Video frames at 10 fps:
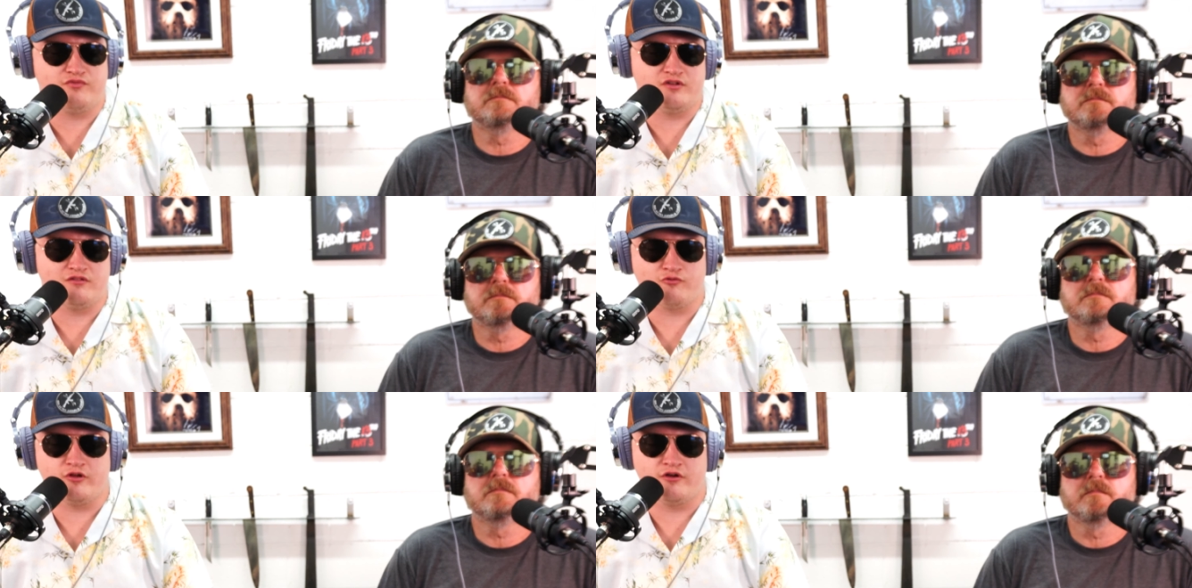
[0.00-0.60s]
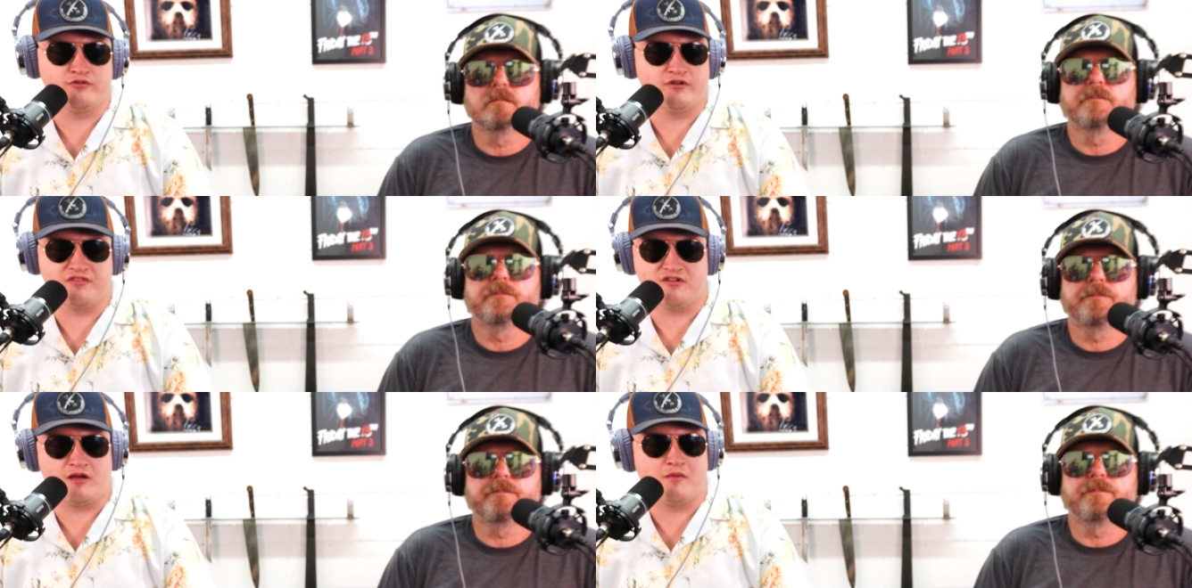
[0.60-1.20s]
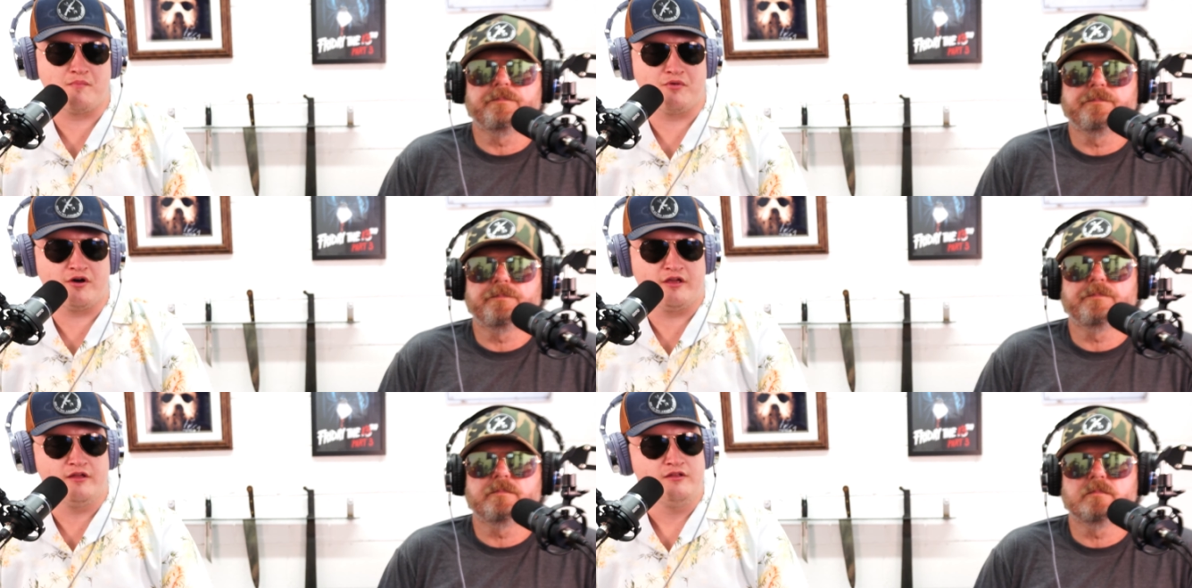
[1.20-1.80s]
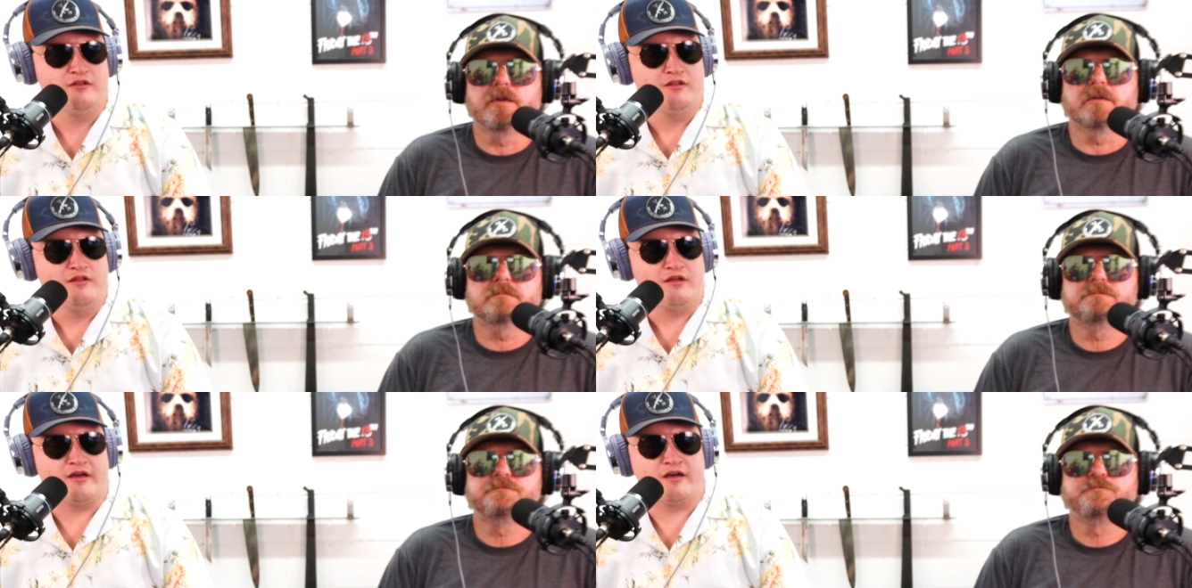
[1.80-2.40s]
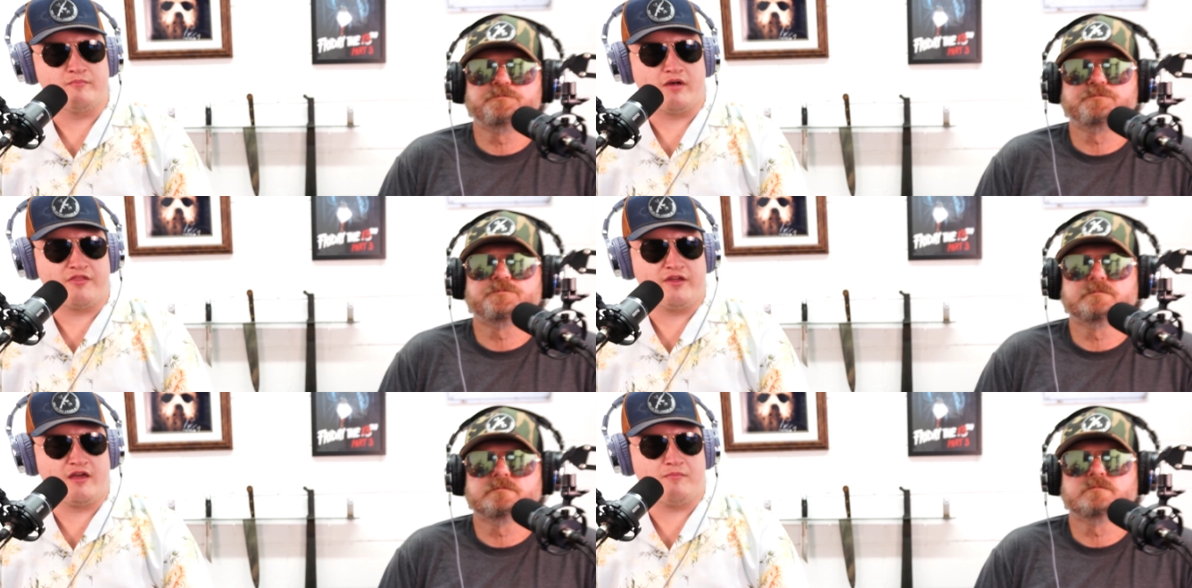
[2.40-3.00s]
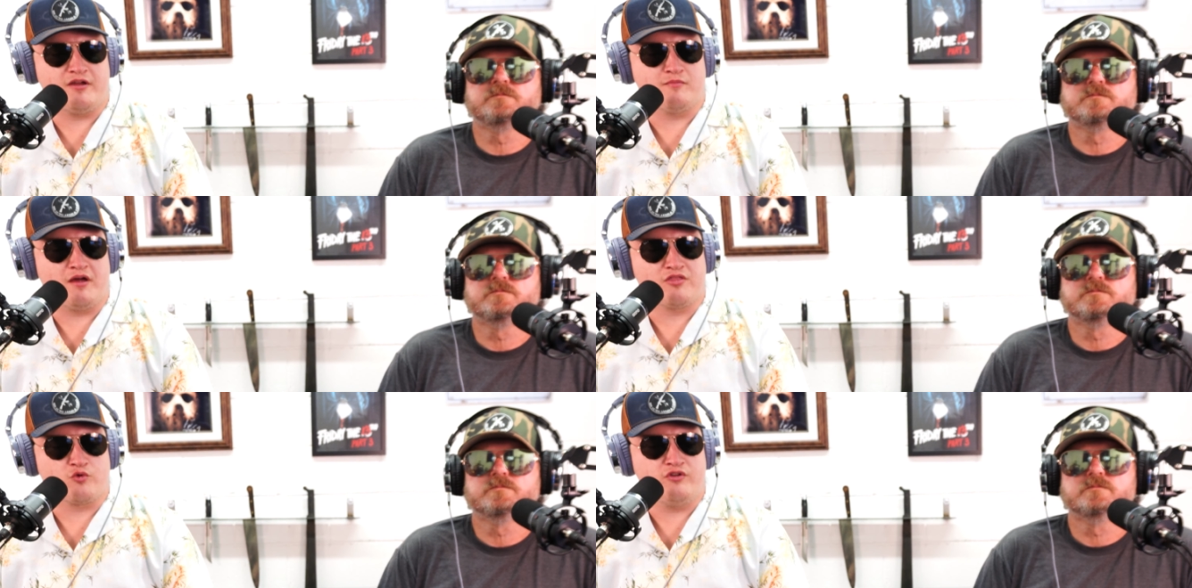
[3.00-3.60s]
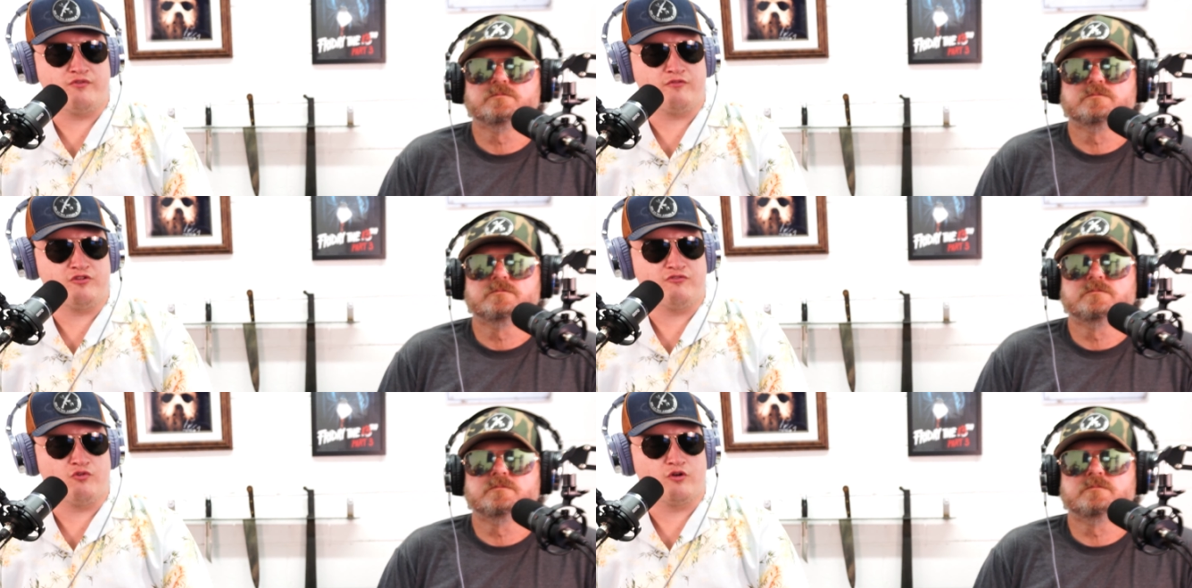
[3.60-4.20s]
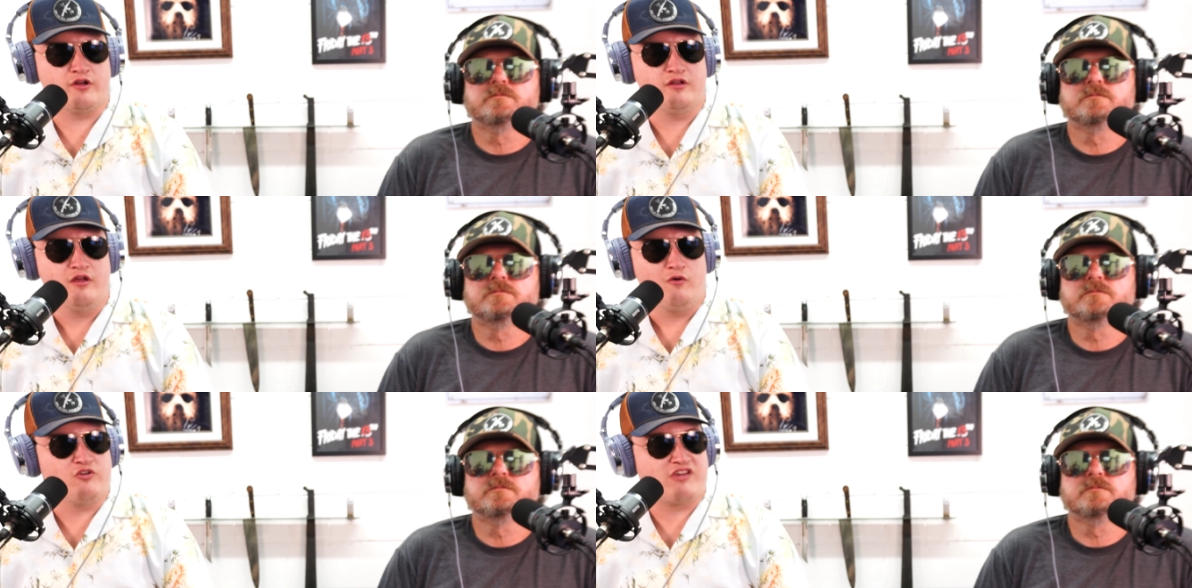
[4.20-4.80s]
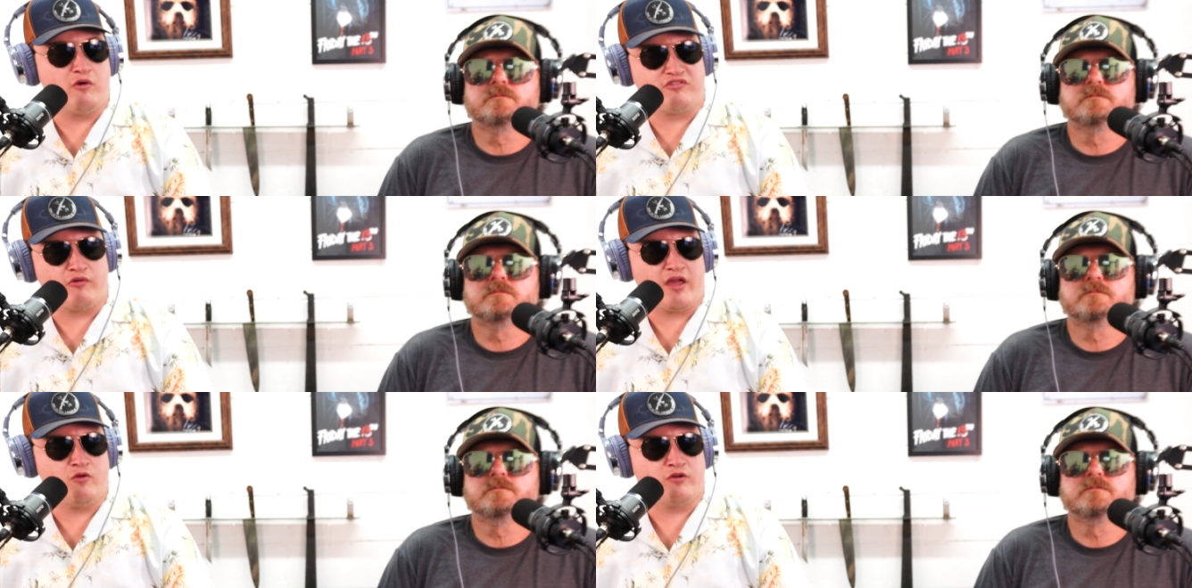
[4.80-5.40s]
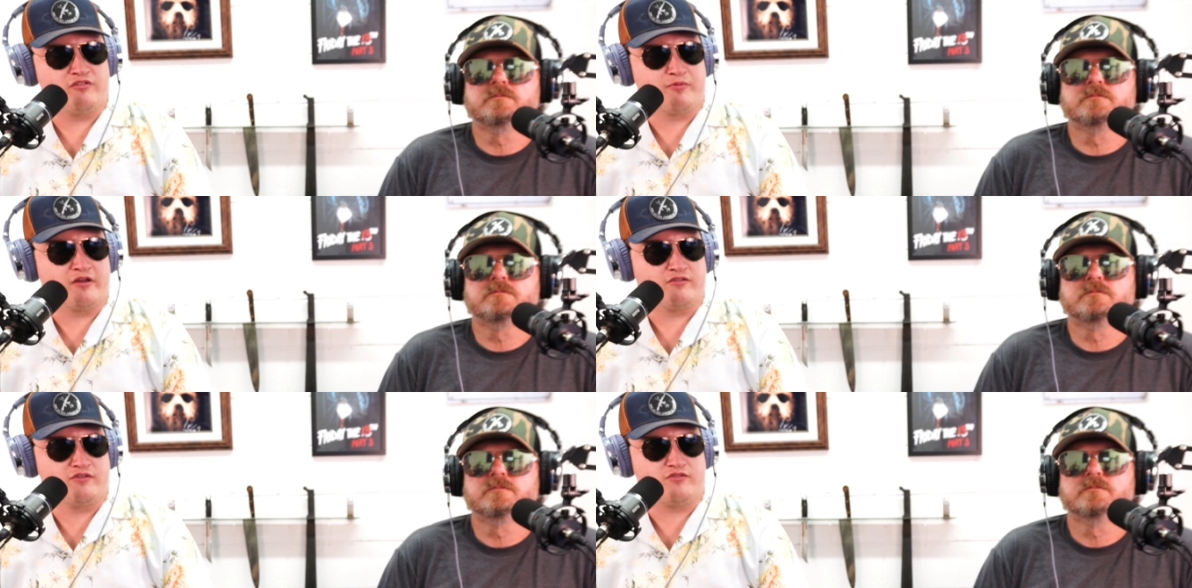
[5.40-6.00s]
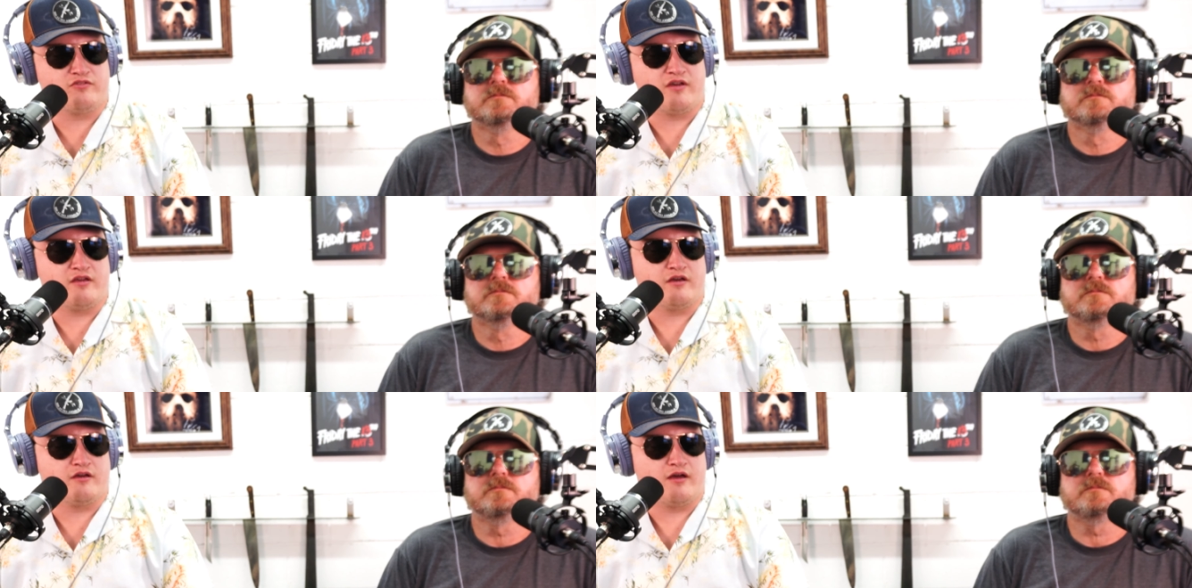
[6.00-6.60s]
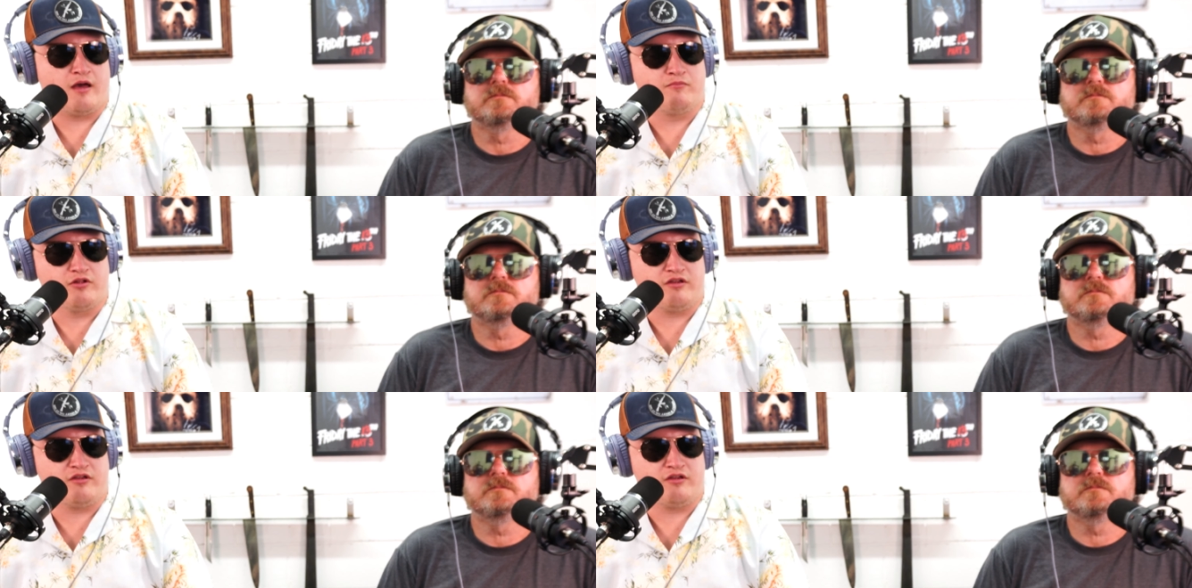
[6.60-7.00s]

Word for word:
Speaker 1: 250, 300 at the time I bought it. Yeah. Um, I think I paid about 350 for it, which I was okay with because this is a. am uh,